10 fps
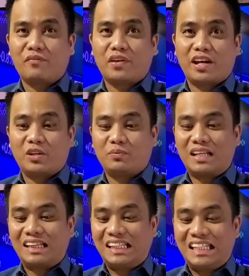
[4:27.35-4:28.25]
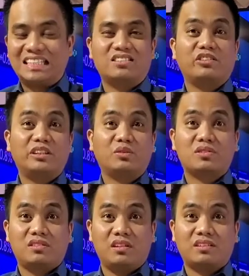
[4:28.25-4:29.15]
fund of at least 3 to
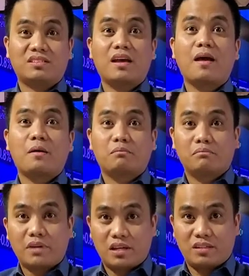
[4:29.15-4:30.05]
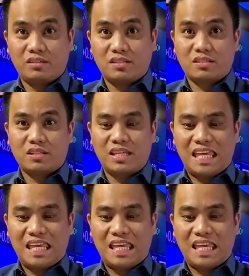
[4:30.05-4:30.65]
6 months.